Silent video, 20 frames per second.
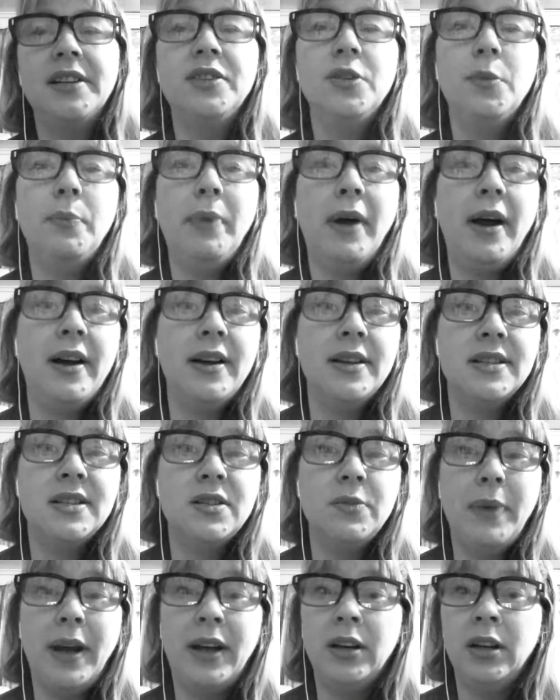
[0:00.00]
in the past
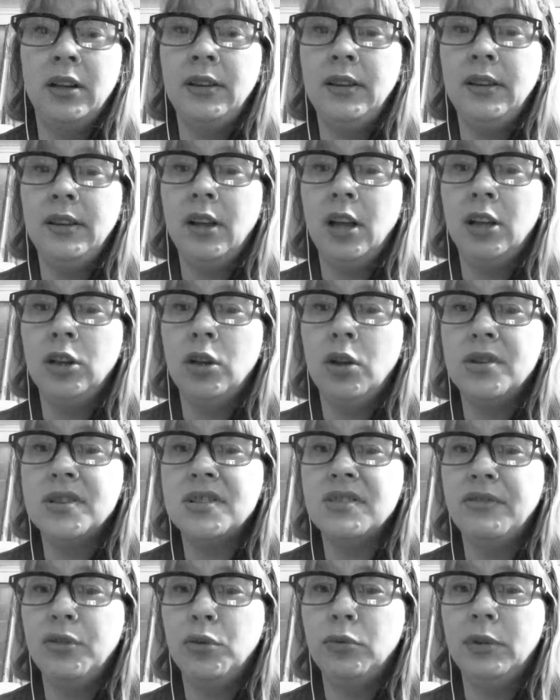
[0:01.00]
about a loss
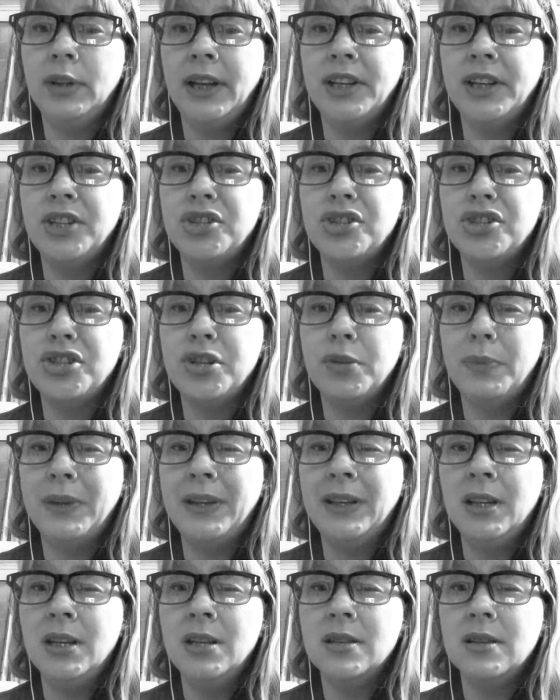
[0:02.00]
of a relationship
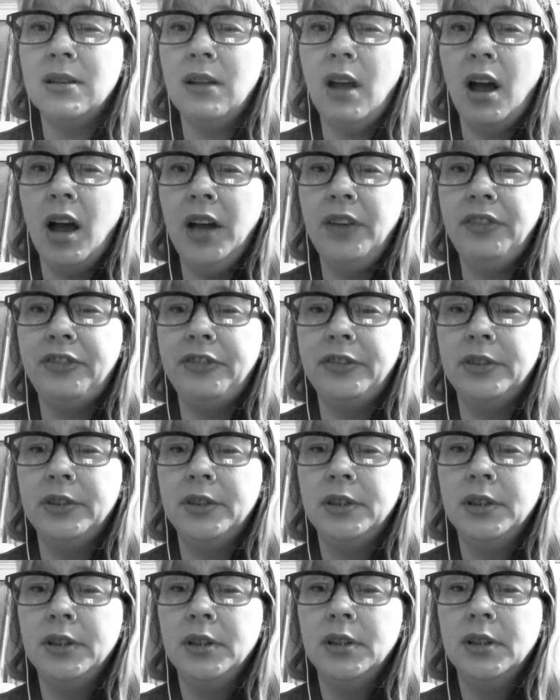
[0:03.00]
in his life.
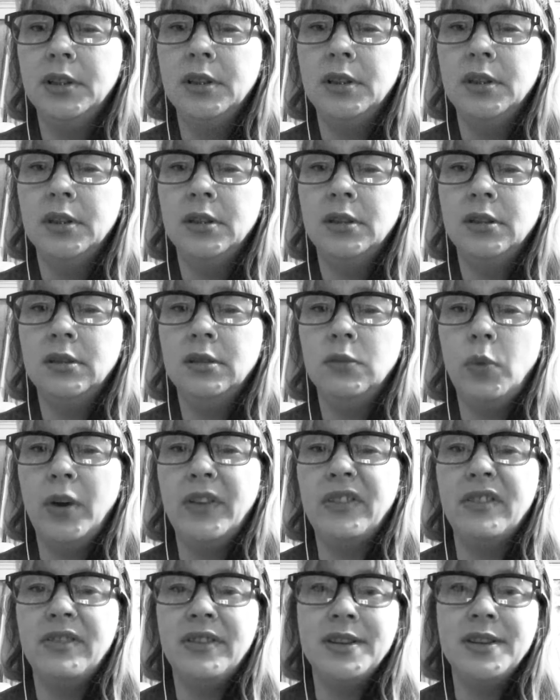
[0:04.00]

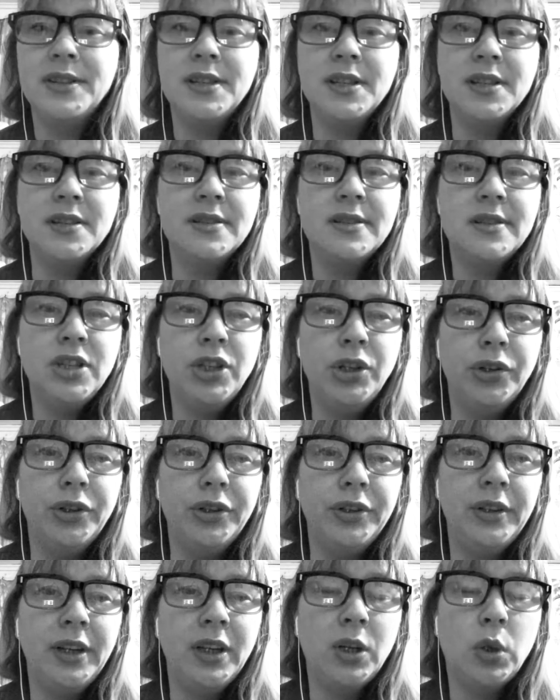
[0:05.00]
Whether this is, you
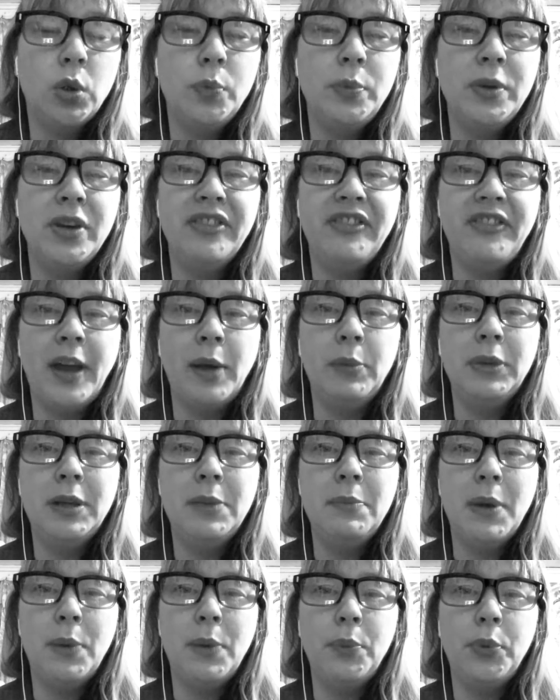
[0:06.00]
know, it could be a family
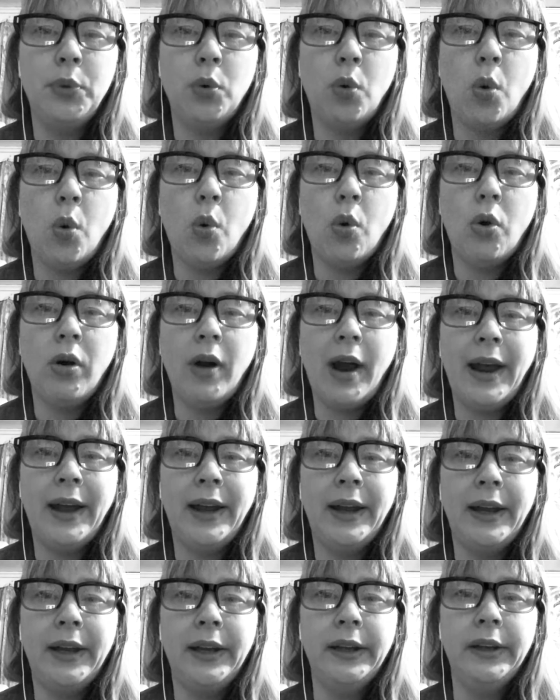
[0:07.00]
member or
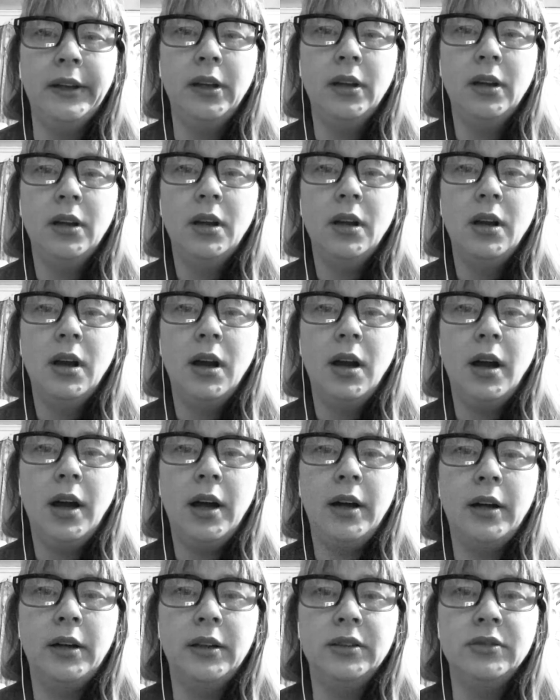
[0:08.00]
a
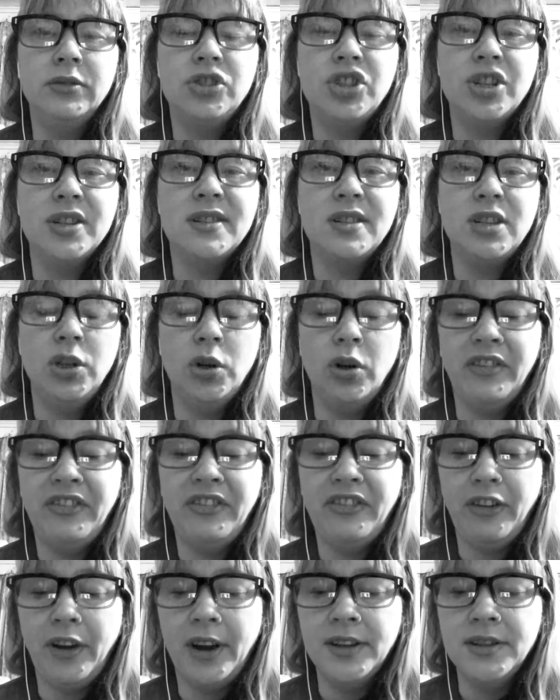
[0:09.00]
just, you know, a
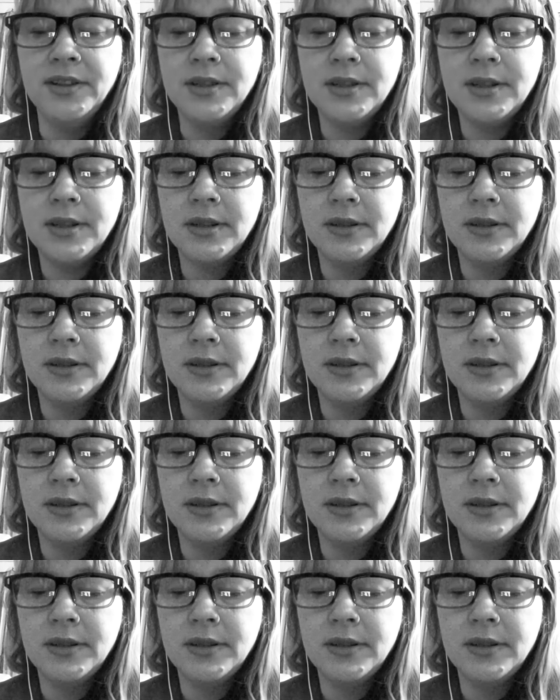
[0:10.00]
friend.